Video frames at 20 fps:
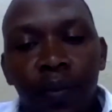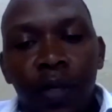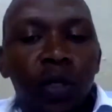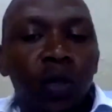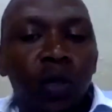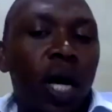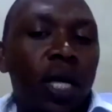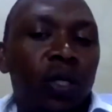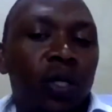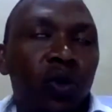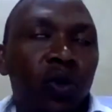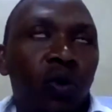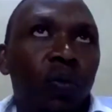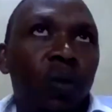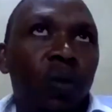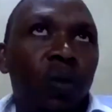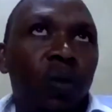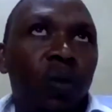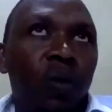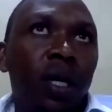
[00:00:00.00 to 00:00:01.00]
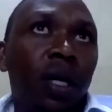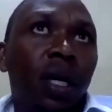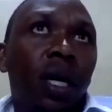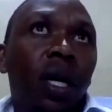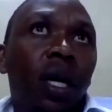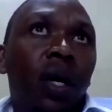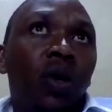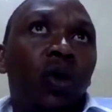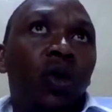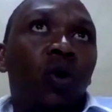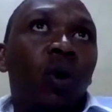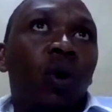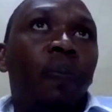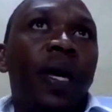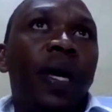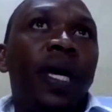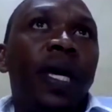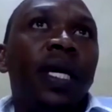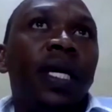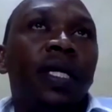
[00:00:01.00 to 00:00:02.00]
So assuming you
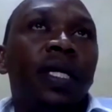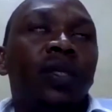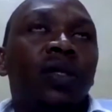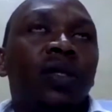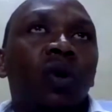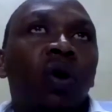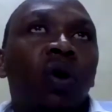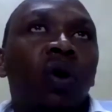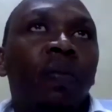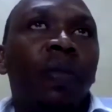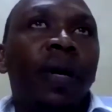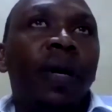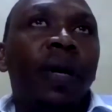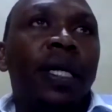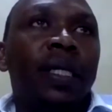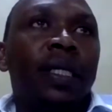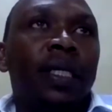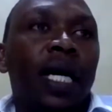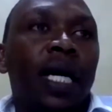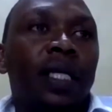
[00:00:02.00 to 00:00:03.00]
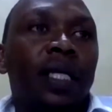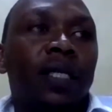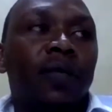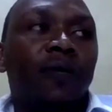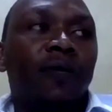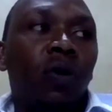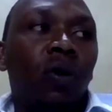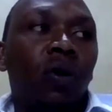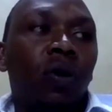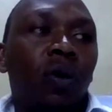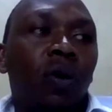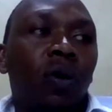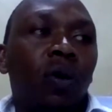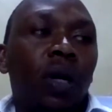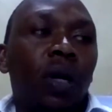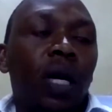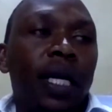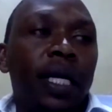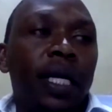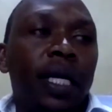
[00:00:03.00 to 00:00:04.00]
are paying installment tax for,
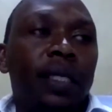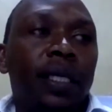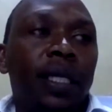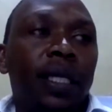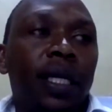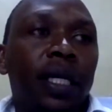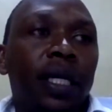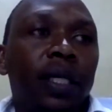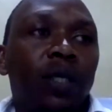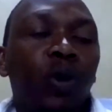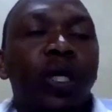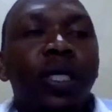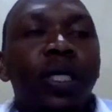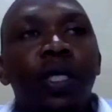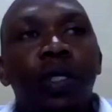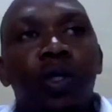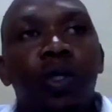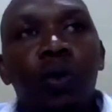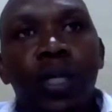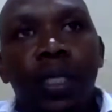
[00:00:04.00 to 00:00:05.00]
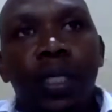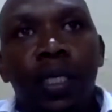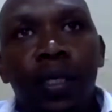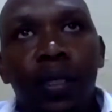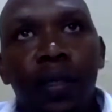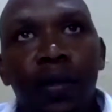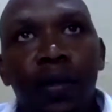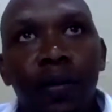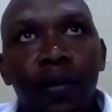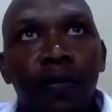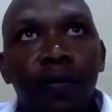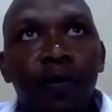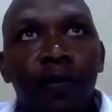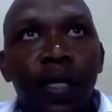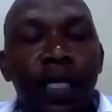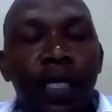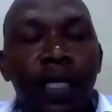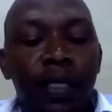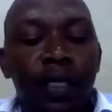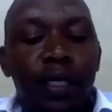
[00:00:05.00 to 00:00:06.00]
let's say, 2020, for
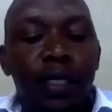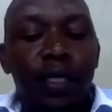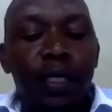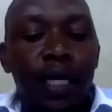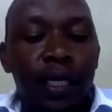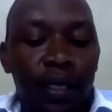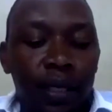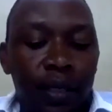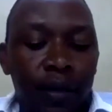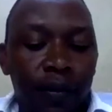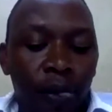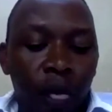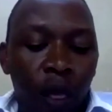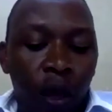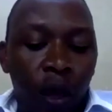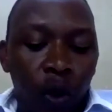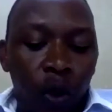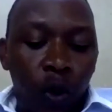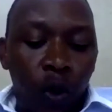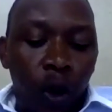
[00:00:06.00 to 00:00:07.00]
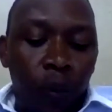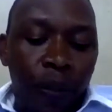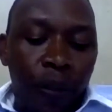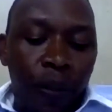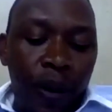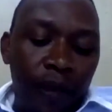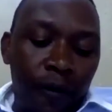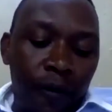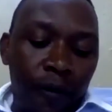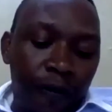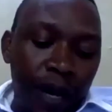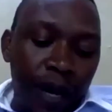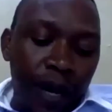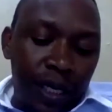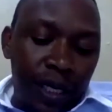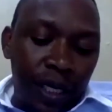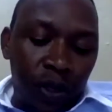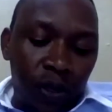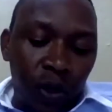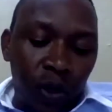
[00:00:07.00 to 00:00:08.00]
instance, you will pay the first
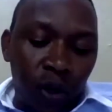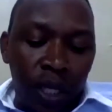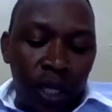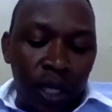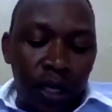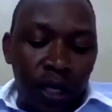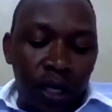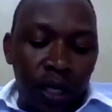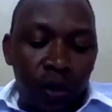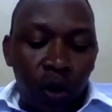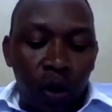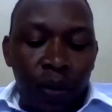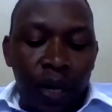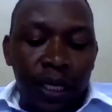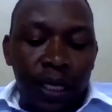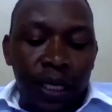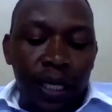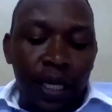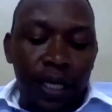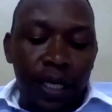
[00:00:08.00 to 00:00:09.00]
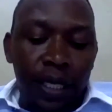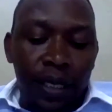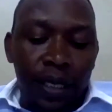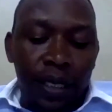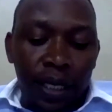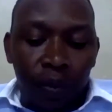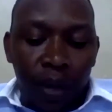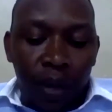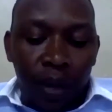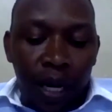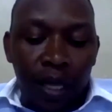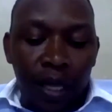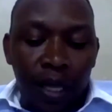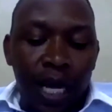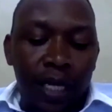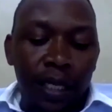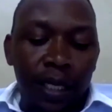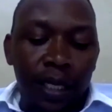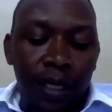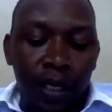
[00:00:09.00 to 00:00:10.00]
installment in the 6th month,
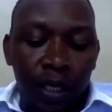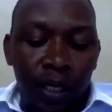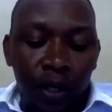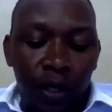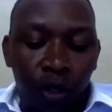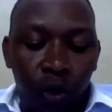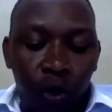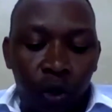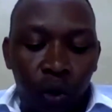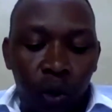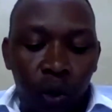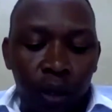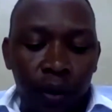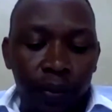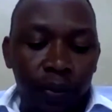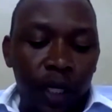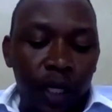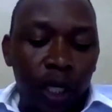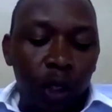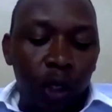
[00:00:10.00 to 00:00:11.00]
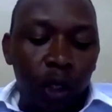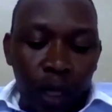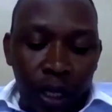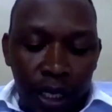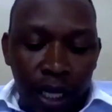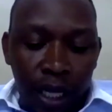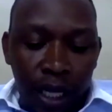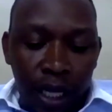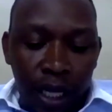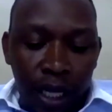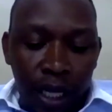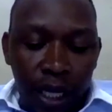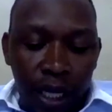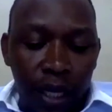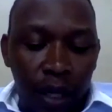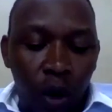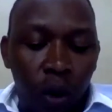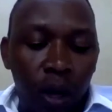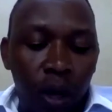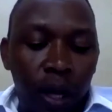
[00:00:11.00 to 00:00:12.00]
that is in June 20th.
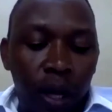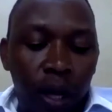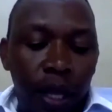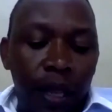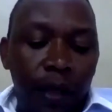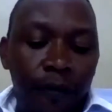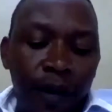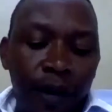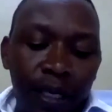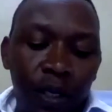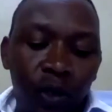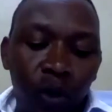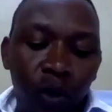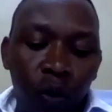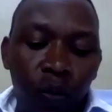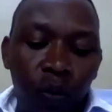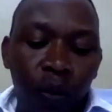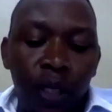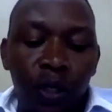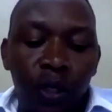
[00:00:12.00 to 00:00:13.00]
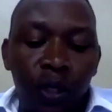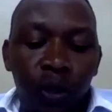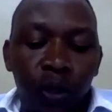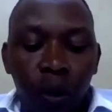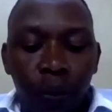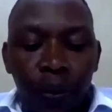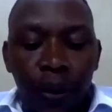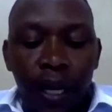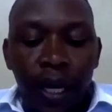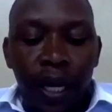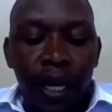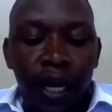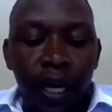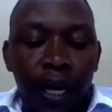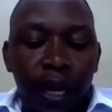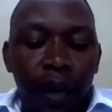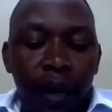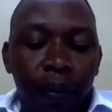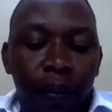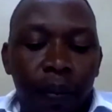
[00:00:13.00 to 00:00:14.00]
No, the first installment you will
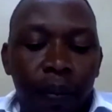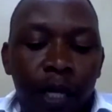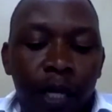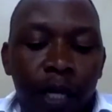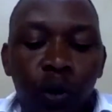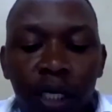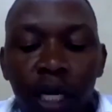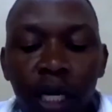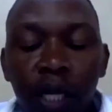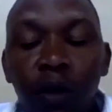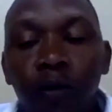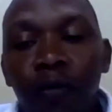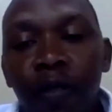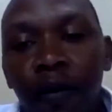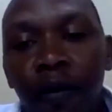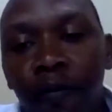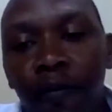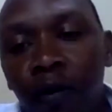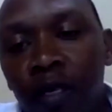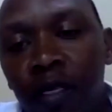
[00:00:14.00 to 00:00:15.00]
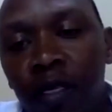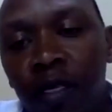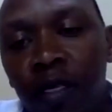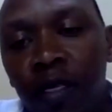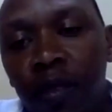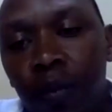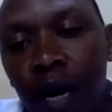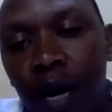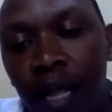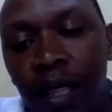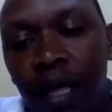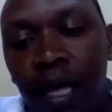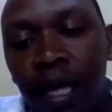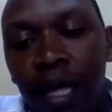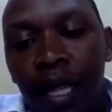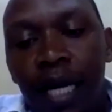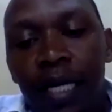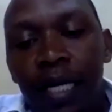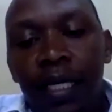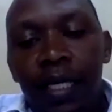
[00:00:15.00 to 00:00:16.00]
pay by 20th of the 4th month,
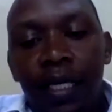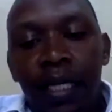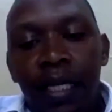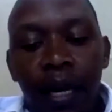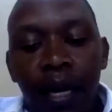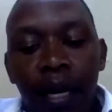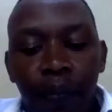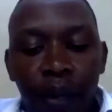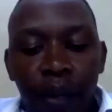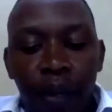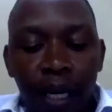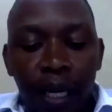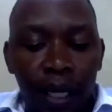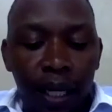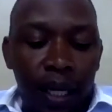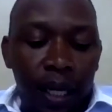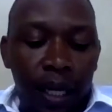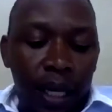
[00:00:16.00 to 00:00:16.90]
that is in April.